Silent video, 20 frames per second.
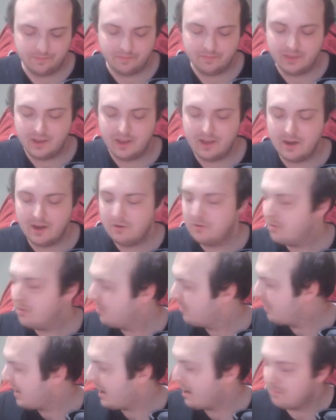I don't
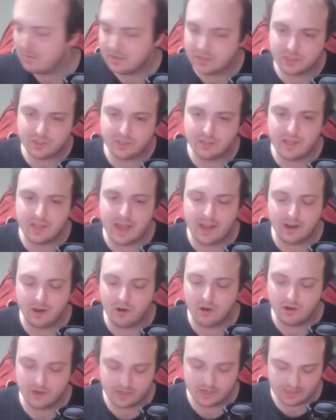know how much that
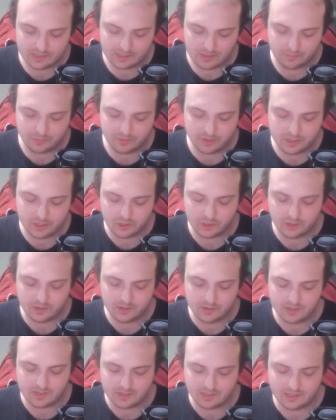card is. I'm pretty sure
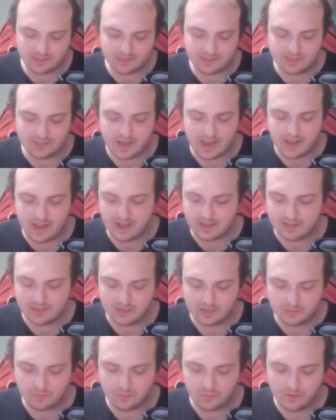this set at
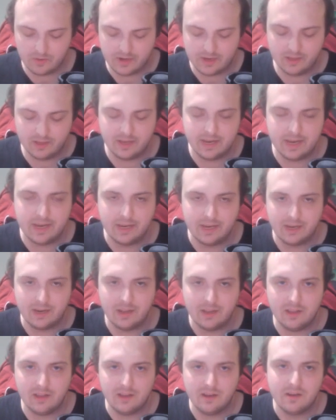this point, like,
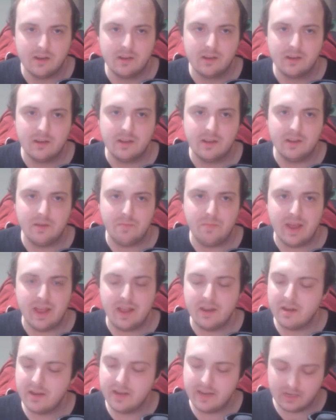
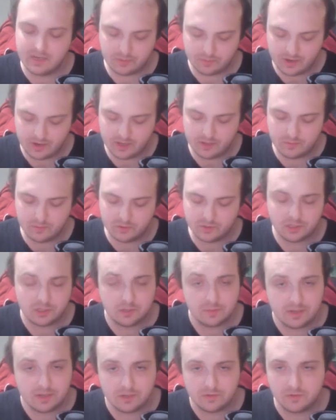Pit Knight is probably the most
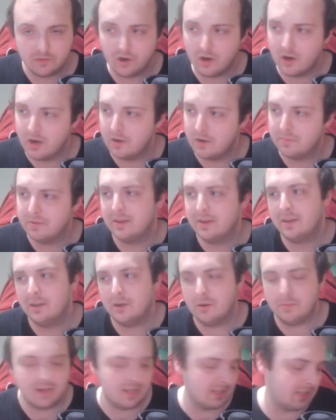expensive card, but, you
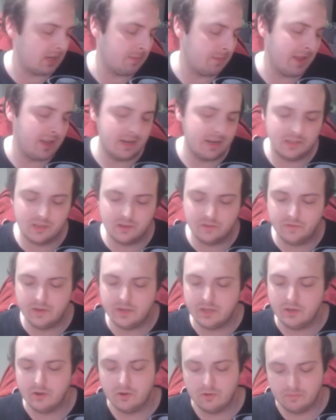know, by the time I edit this
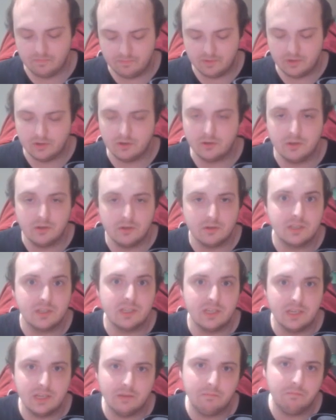video, you know, you'll
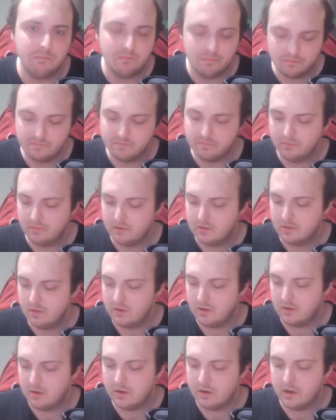see,
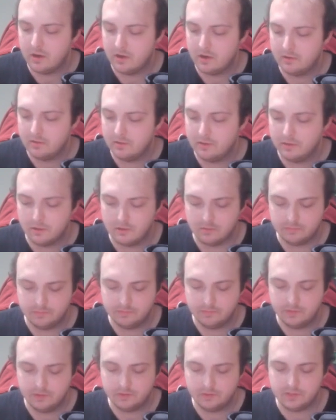
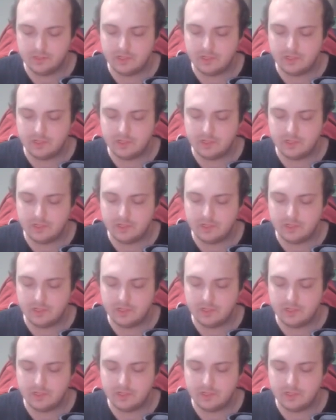you'll see